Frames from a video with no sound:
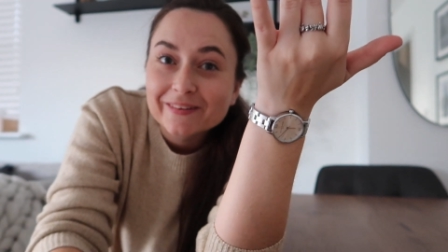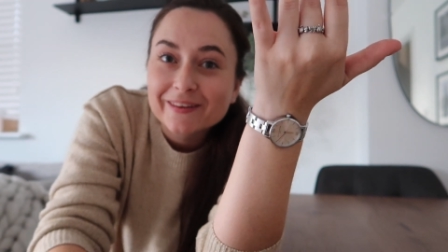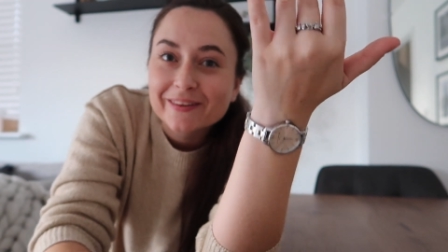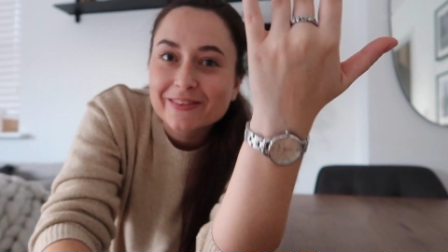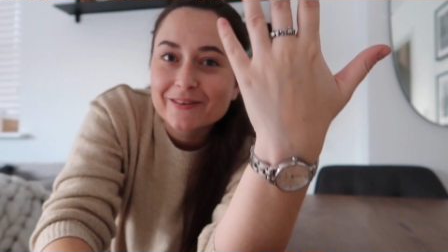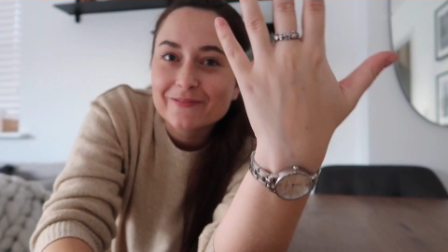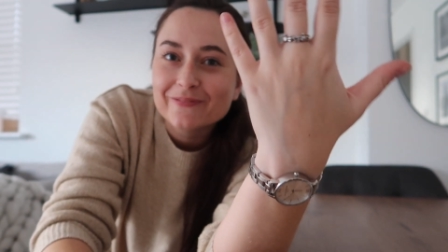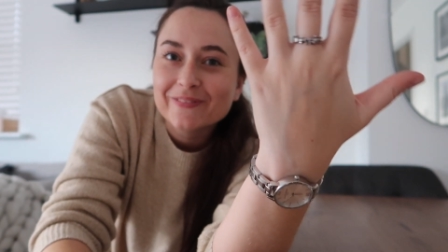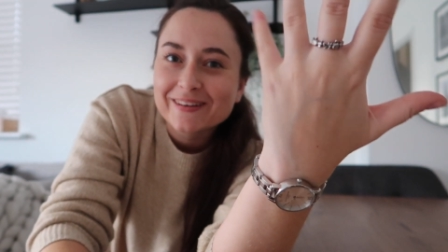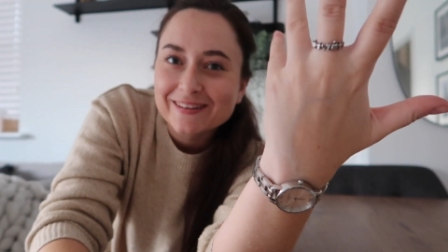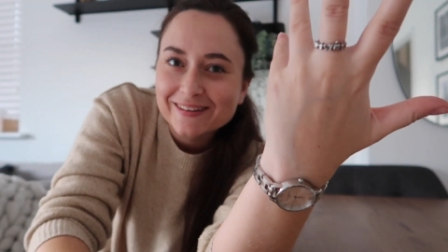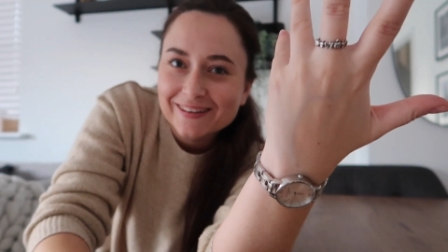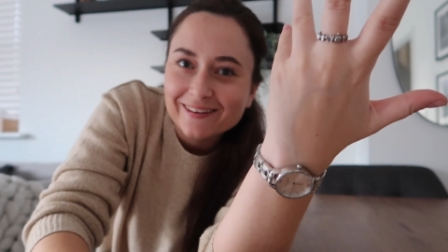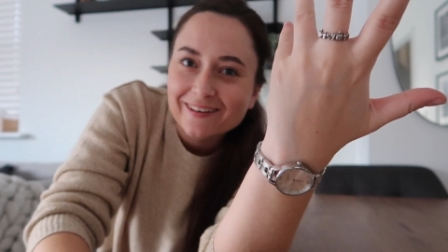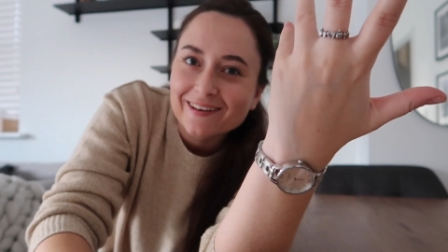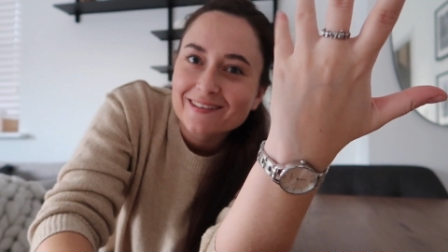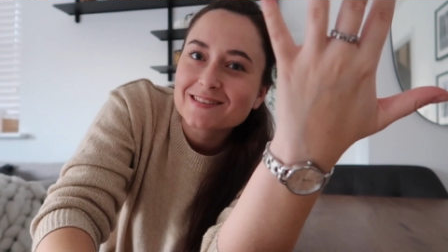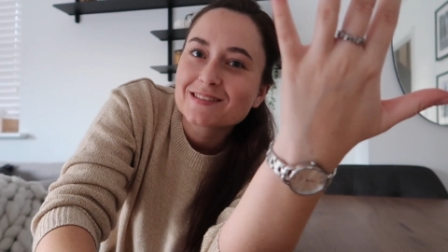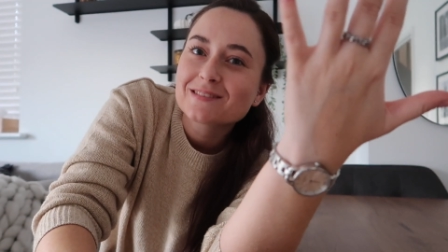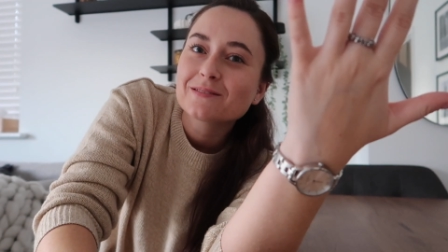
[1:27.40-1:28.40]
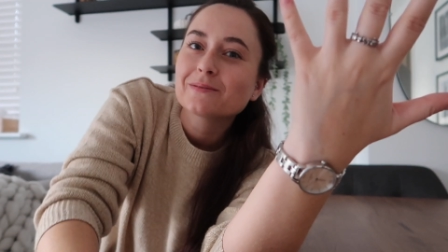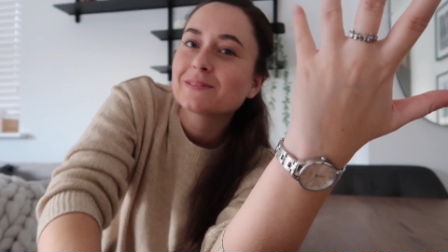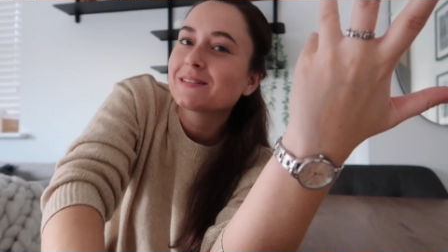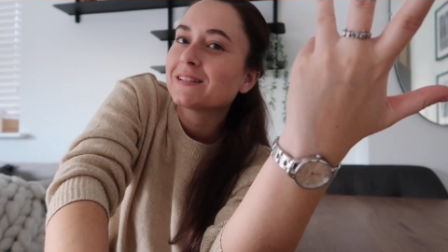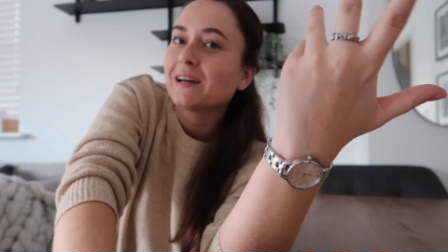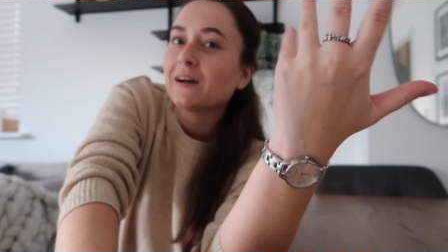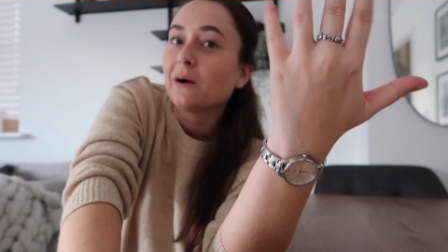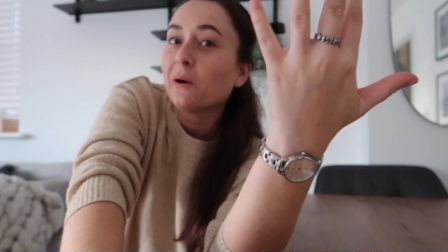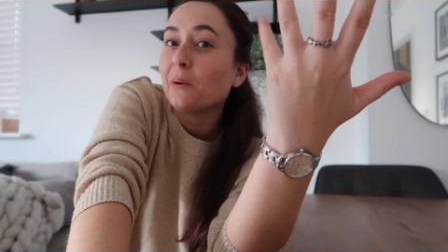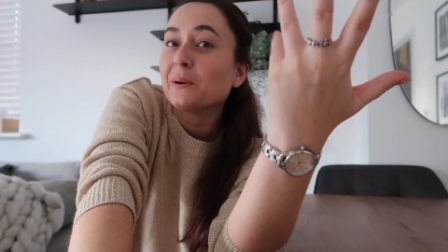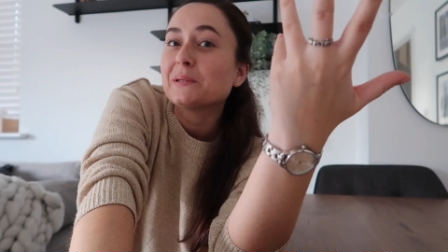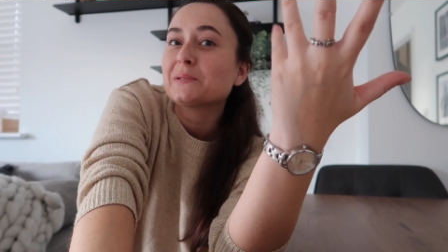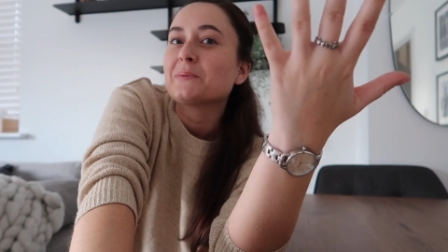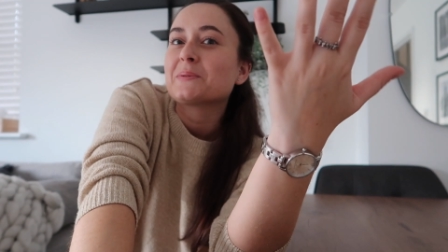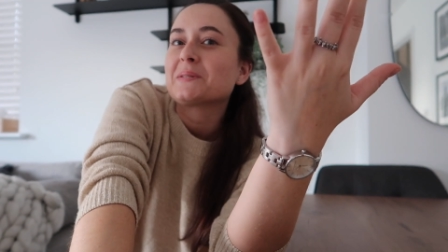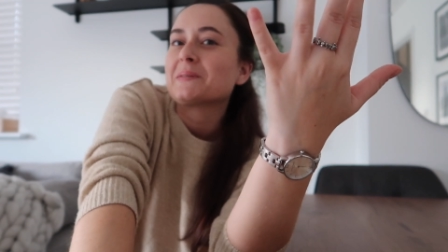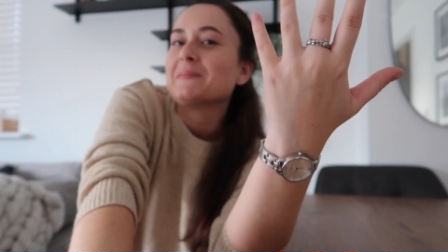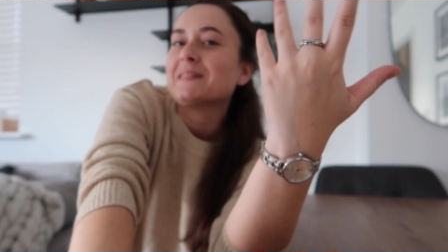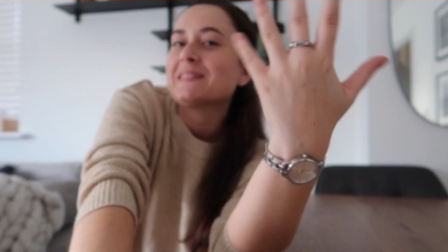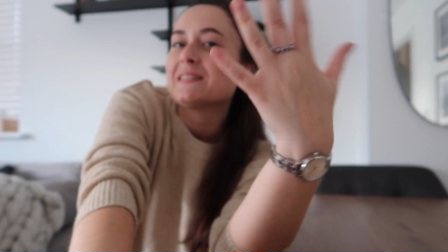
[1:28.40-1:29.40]
the, the minute I was like, oh, it's
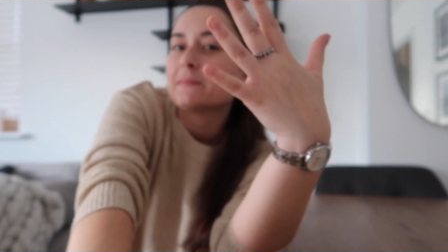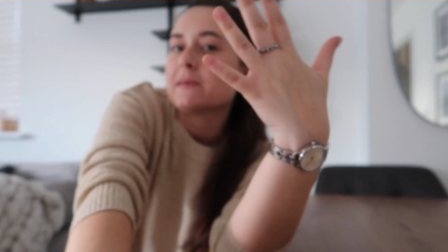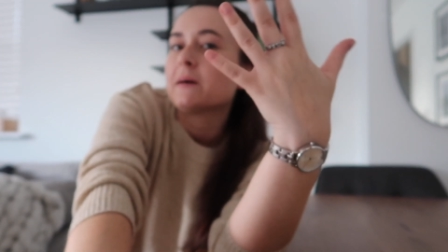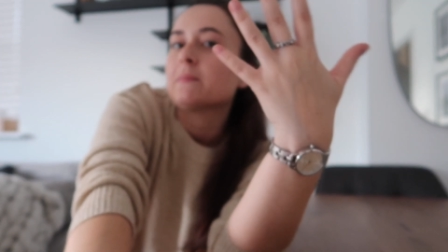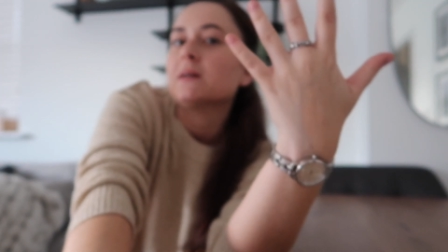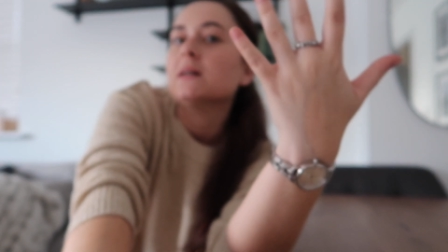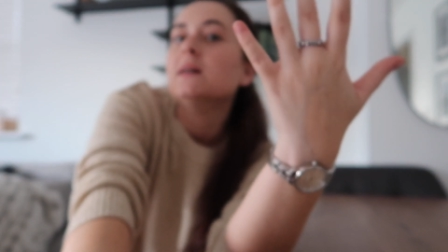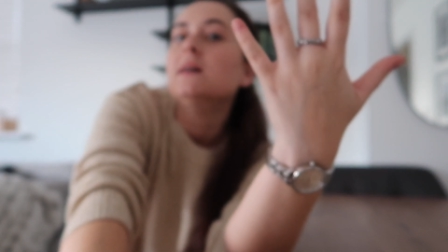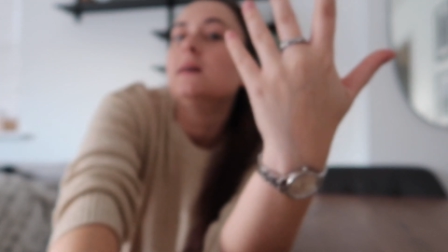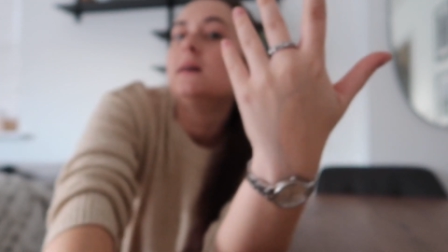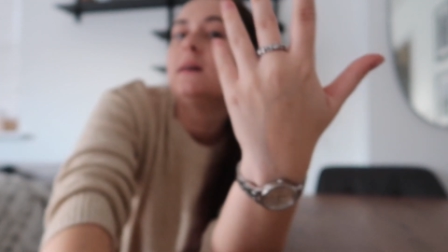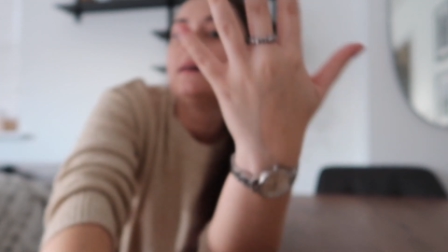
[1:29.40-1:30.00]
autumn, it's September,